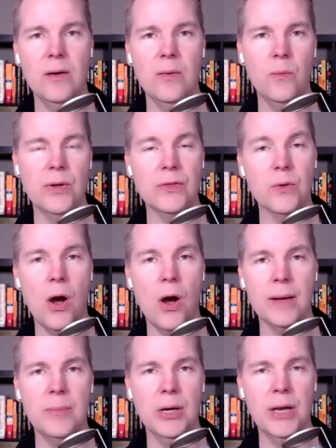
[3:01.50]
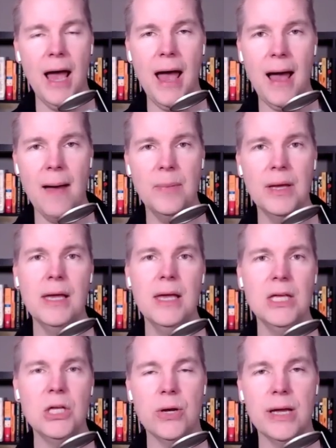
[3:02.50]
with the Rocketbook app,
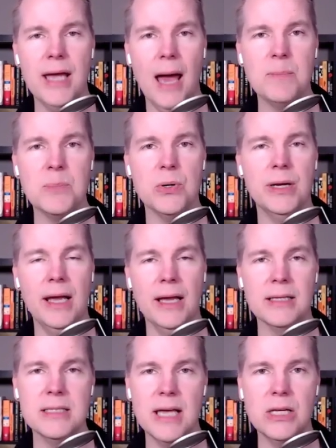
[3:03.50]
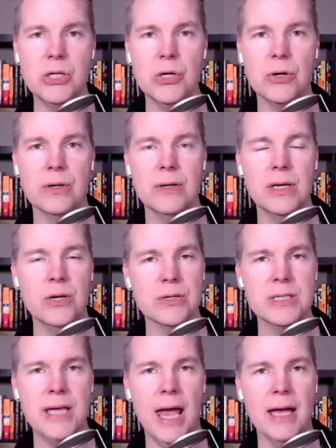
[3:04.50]
you can capture it and send your
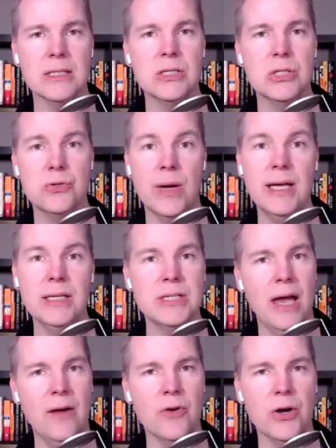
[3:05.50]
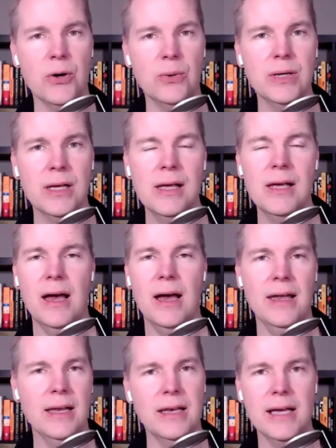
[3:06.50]
scans straight to Evernote
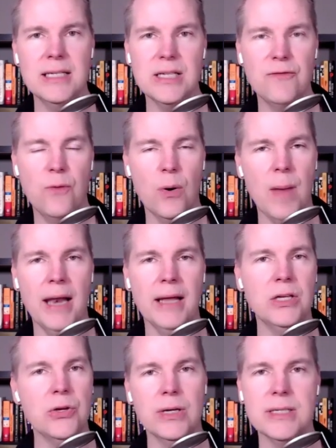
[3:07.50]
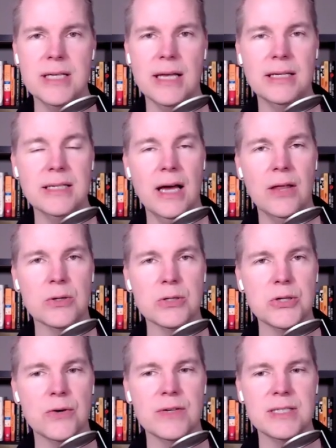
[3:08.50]
and then nicely format it, and you can send it to other
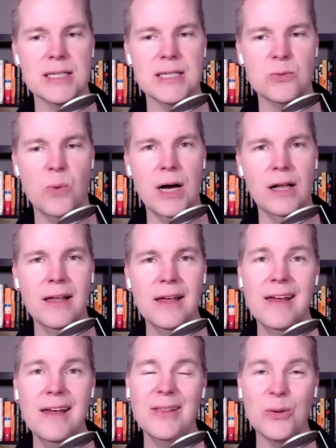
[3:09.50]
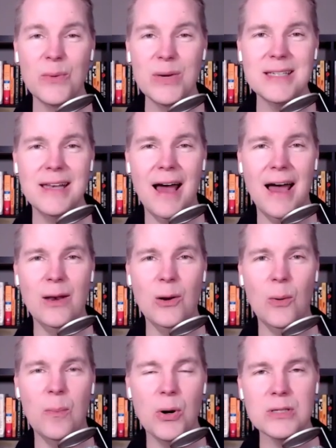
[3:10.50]
services as well. The reason I
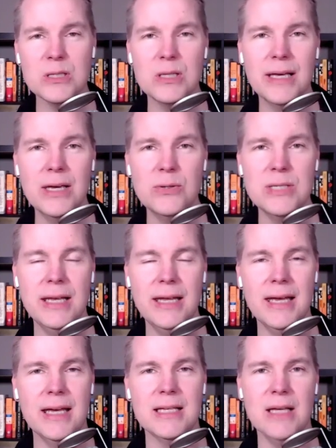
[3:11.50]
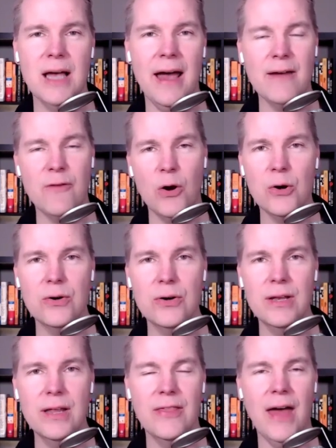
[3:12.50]
don't personally use it is I have
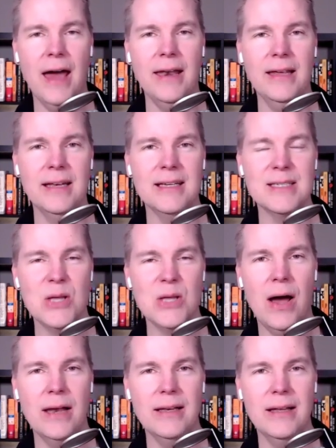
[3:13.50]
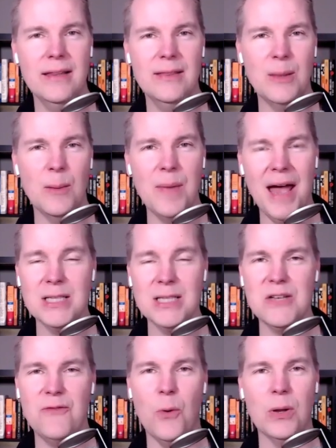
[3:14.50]
heard that it is not the
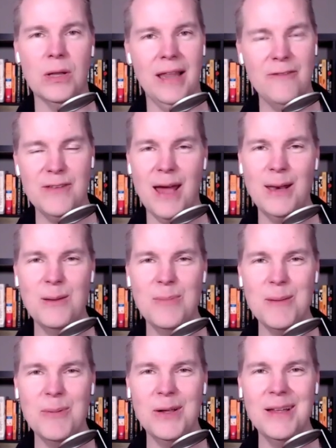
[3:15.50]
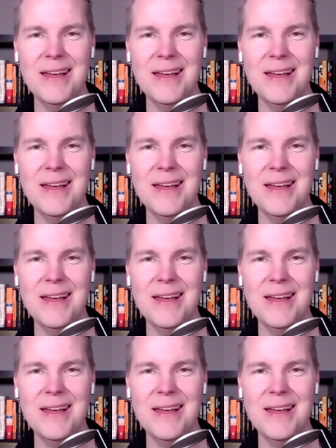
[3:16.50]
best for left-handed people.